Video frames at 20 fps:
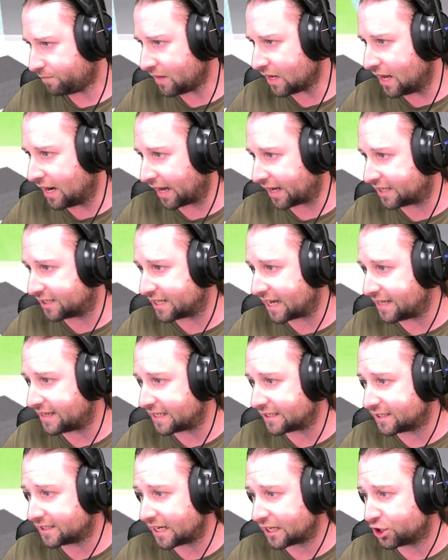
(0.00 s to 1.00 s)
Like I say,
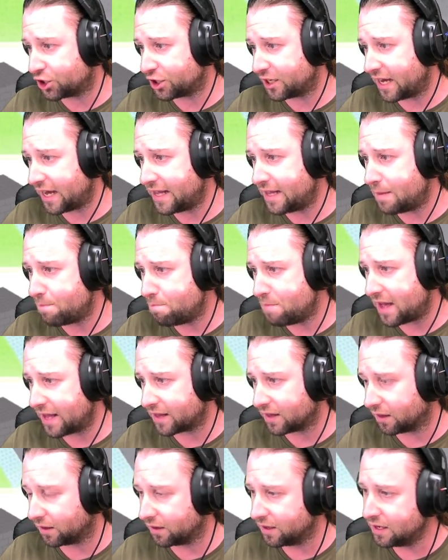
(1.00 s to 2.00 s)
this section in the
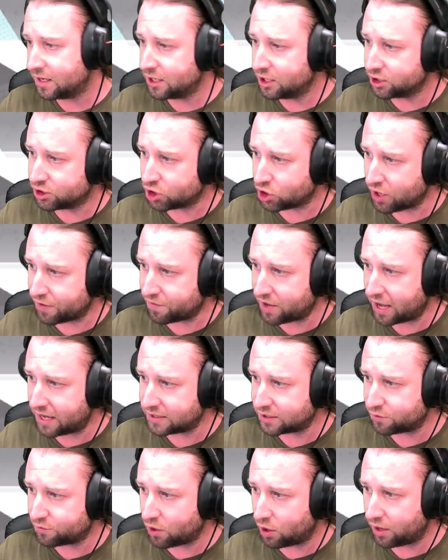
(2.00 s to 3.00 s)
middle, so you've
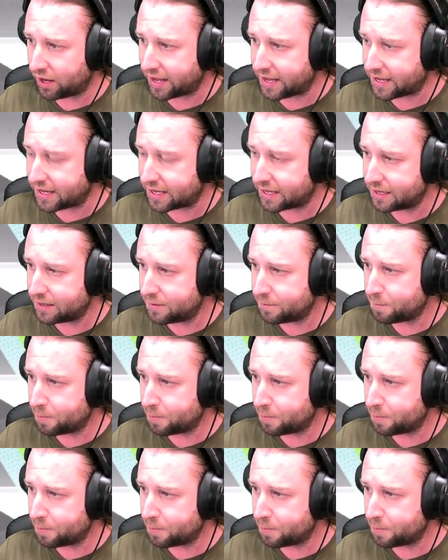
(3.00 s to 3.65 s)
kind of got like,